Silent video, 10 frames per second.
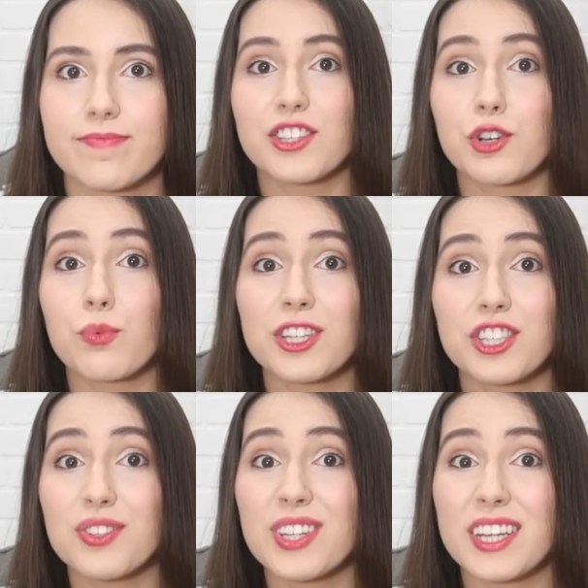So what
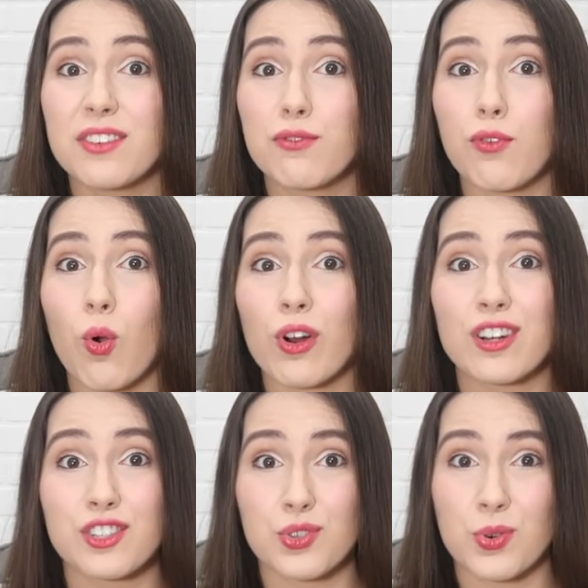do you need for
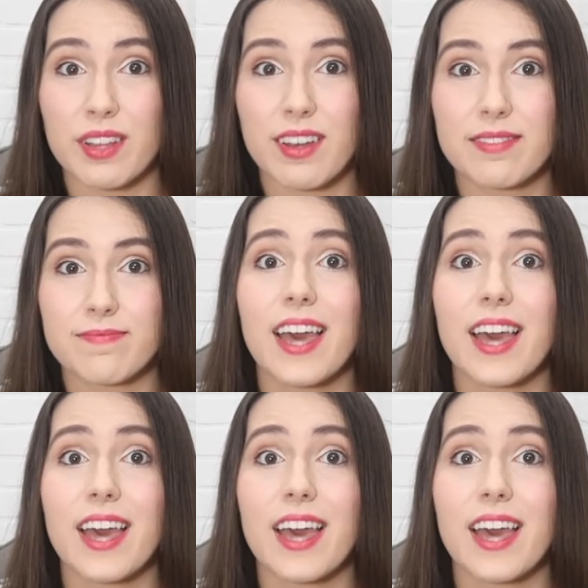a storyline?